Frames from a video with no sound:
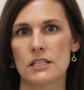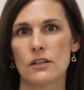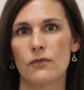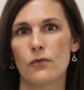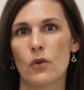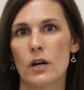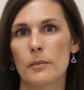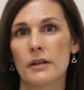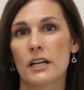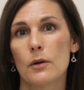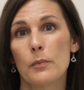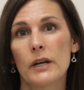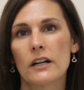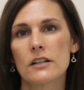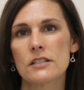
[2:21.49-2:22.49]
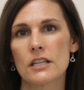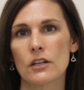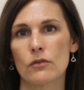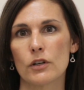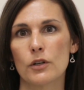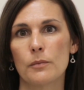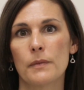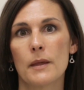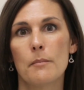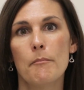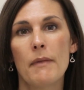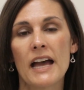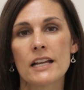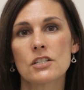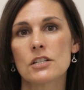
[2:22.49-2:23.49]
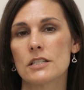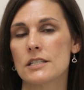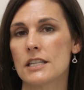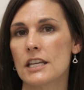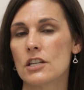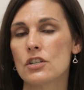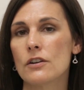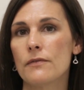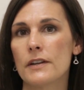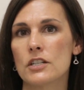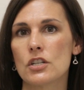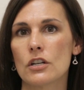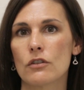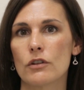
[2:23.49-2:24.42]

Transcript: to form a comparison group that matches the intervention